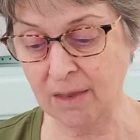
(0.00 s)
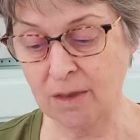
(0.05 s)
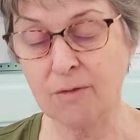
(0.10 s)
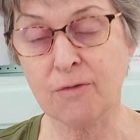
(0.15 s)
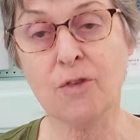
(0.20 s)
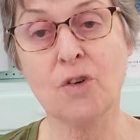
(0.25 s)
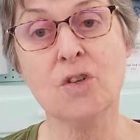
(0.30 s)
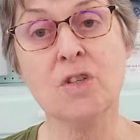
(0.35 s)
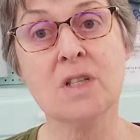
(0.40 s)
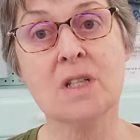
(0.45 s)
The
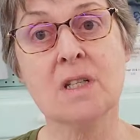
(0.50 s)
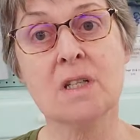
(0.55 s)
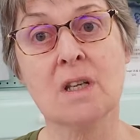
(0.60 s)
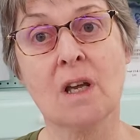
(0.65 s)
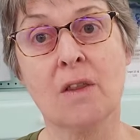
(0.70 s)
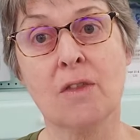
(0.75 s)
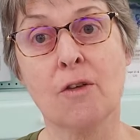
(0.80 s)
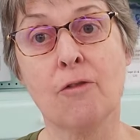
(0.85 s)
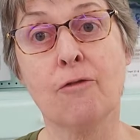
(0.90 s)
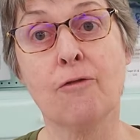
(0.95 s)
first is
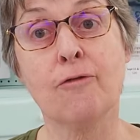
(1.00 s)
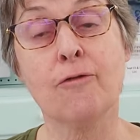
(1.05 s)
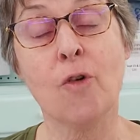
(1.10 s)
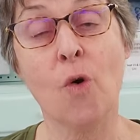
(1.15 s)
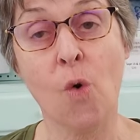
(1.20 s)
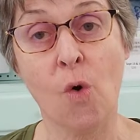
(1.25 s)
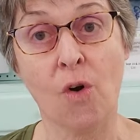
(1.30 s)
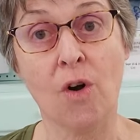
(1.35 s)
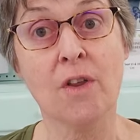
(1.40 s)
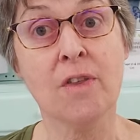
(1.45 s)
on the
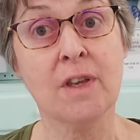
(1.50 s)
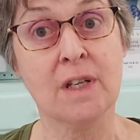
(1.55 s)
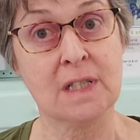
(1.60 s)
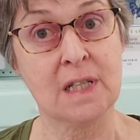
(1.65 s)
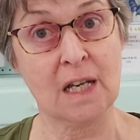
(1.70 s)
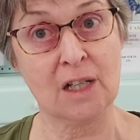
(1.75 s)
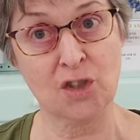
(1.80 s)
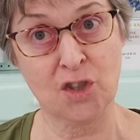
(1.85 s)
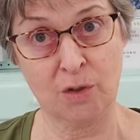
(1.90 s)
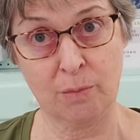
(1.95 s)
4th. It's
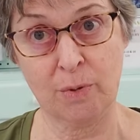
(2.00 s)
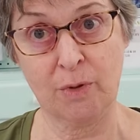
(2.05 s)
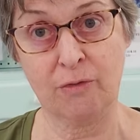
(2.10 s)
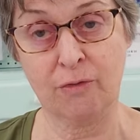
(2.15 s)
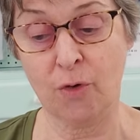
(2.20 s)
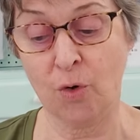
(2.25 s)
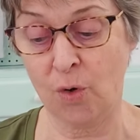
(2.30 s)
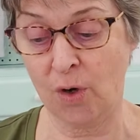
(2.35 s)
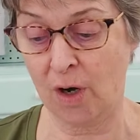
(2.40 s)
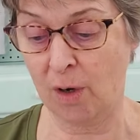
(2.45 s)
actually
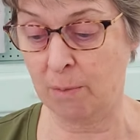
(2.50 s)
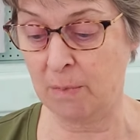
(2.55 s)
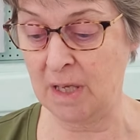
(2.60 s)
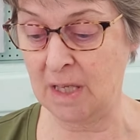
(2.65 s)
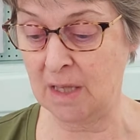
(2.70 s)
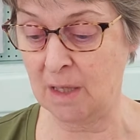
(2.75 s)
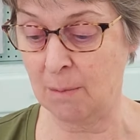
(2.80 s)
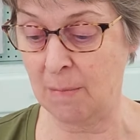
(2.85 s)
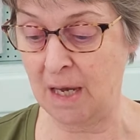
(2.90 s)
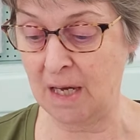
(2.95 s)
before our
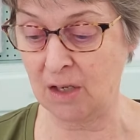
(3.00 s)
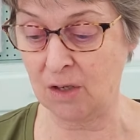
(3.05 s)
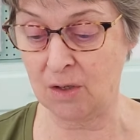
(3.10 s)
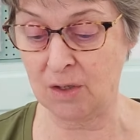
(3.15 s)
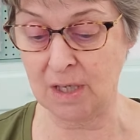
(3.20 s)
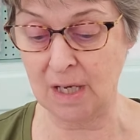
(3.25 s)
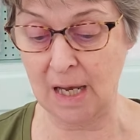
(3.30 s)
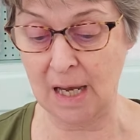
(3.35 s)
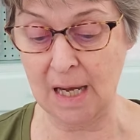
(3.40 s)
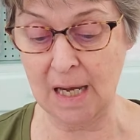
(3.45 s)
Meet the Maker
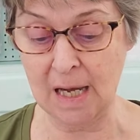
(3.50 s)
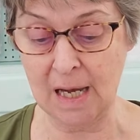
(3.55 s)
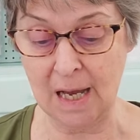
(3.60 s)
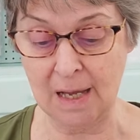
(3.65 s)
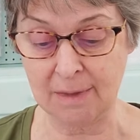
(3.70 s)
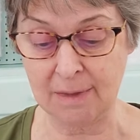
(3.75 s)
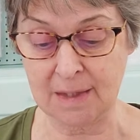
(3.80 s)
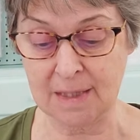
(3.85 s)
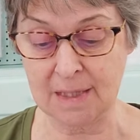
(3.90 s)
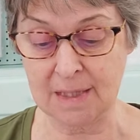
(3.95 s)
Day,
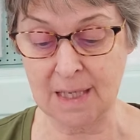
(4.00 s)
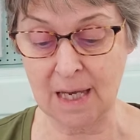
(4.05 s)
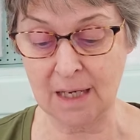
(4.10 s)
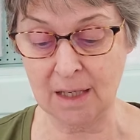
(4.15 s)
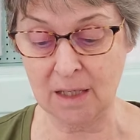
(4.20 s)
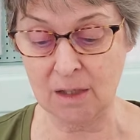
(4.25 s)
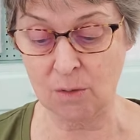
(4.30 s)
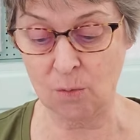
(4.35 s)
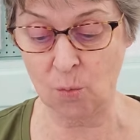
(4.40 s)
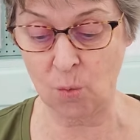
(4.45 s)
and the
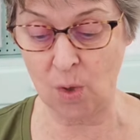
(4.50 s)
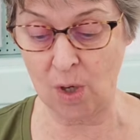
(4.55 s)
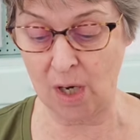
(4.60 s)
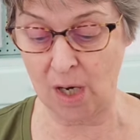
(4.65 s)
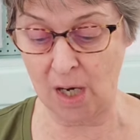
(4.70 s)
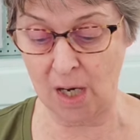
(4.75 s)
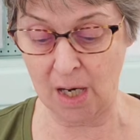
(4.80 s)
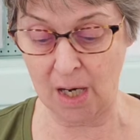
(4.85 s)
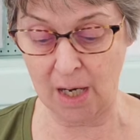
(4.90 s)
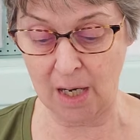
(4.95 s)
second
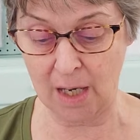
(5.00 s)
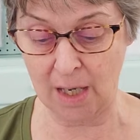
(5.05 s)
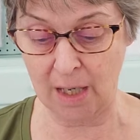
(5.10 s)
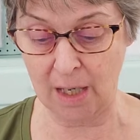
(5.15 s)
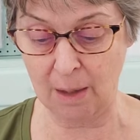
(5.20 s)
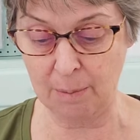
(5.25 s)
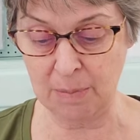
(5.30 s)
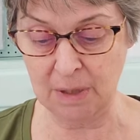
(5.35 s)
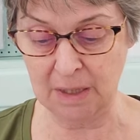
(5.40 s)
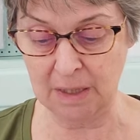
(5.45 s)
one,
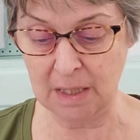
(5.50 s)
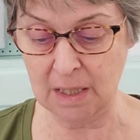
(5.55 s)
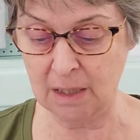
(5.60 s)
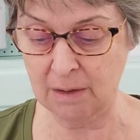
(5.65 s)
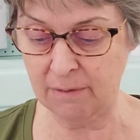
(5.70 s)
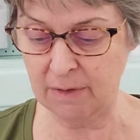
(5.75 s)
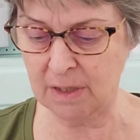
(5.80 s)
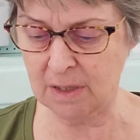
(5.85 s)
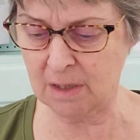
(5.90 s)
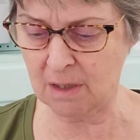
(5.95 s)
I believe,
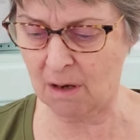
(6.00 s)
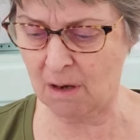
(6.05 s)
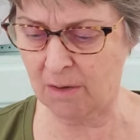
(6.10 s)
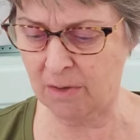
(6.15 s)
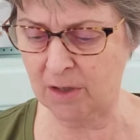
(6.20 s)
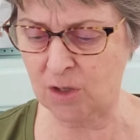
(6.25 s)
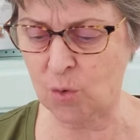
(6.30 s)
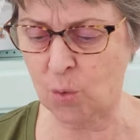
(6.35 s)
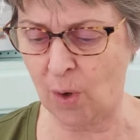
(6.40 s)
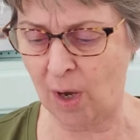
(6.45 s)
is on
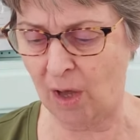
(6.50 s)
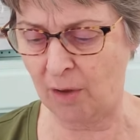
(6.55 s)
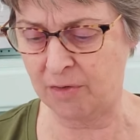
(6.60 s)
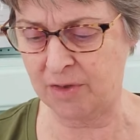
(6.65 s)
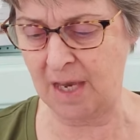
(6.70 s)
the 12th.